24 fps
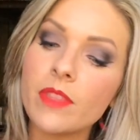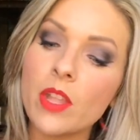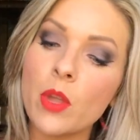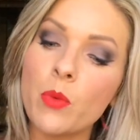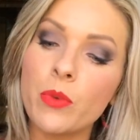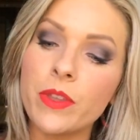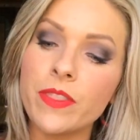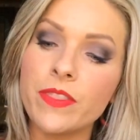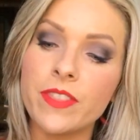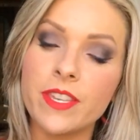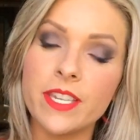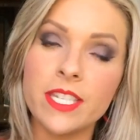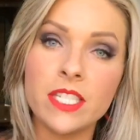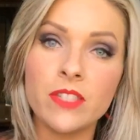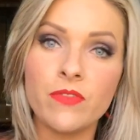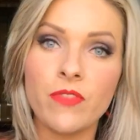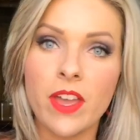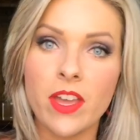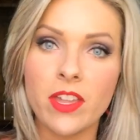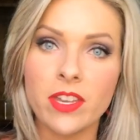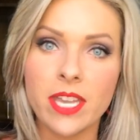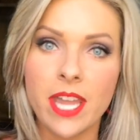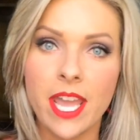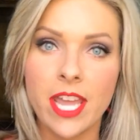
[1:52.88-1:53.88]
With this
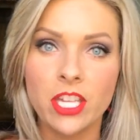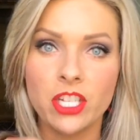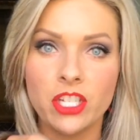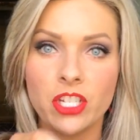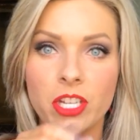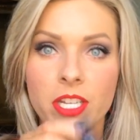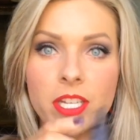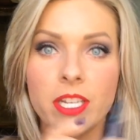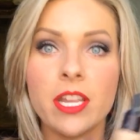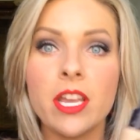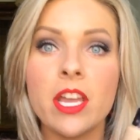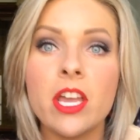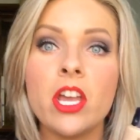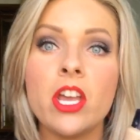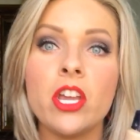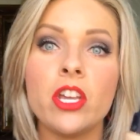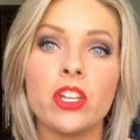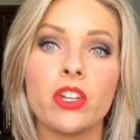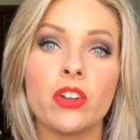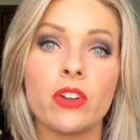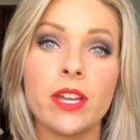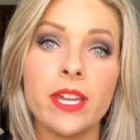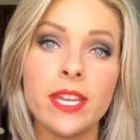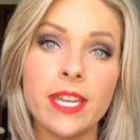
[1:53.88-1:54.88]
foundation,
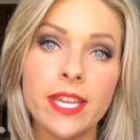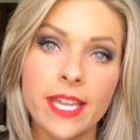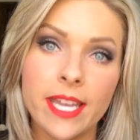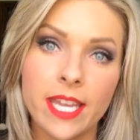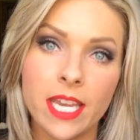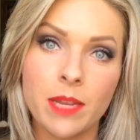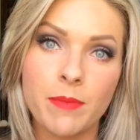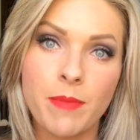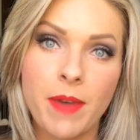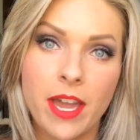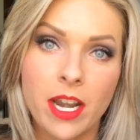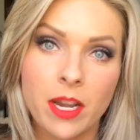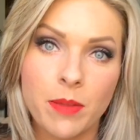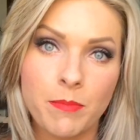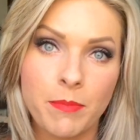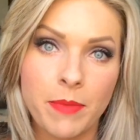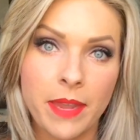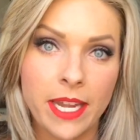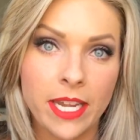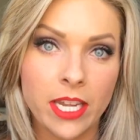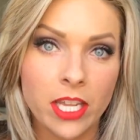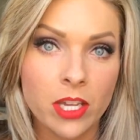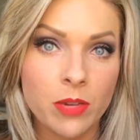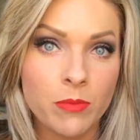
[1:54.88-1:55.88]
you're going to get about a
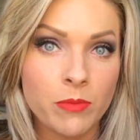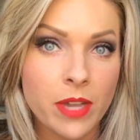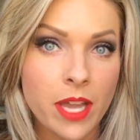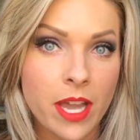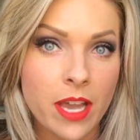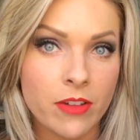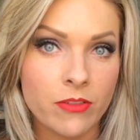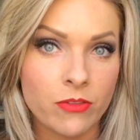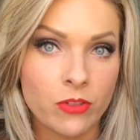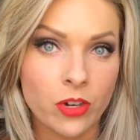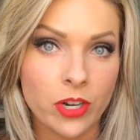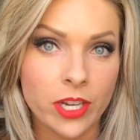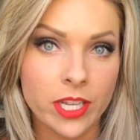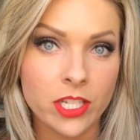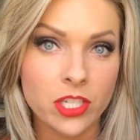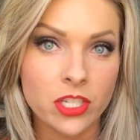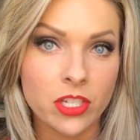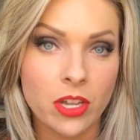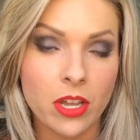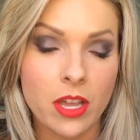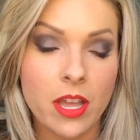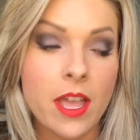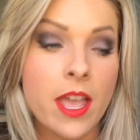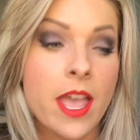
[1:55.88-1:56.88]
medium coverage,
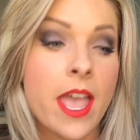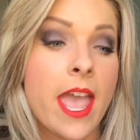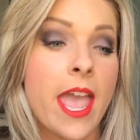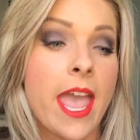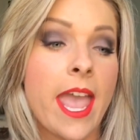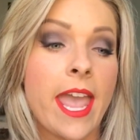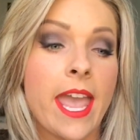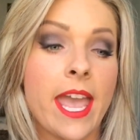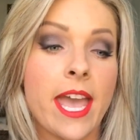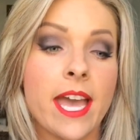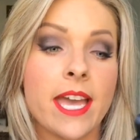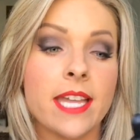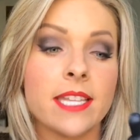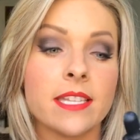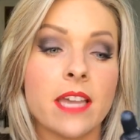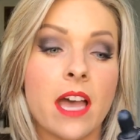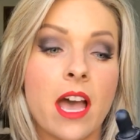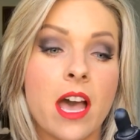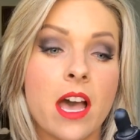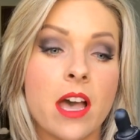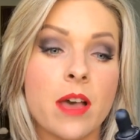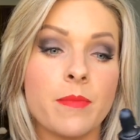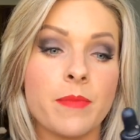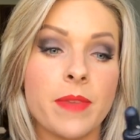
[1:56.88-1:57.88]
and
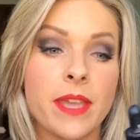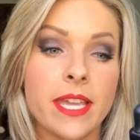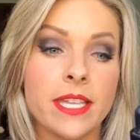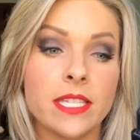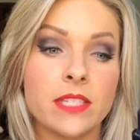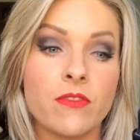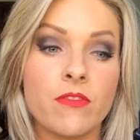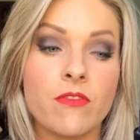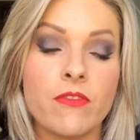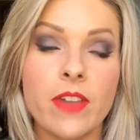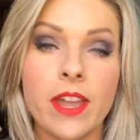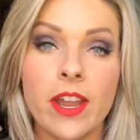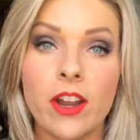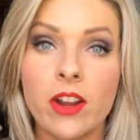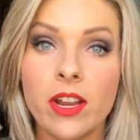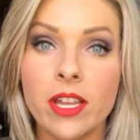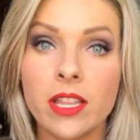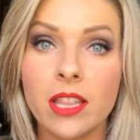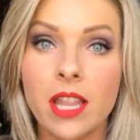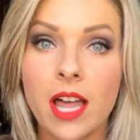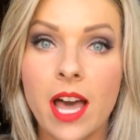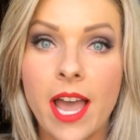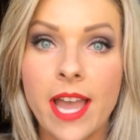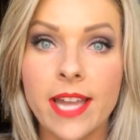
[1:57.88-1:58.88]
it's very
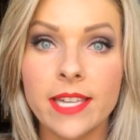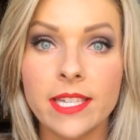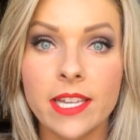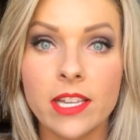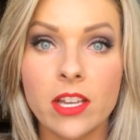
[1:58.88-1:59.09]
light.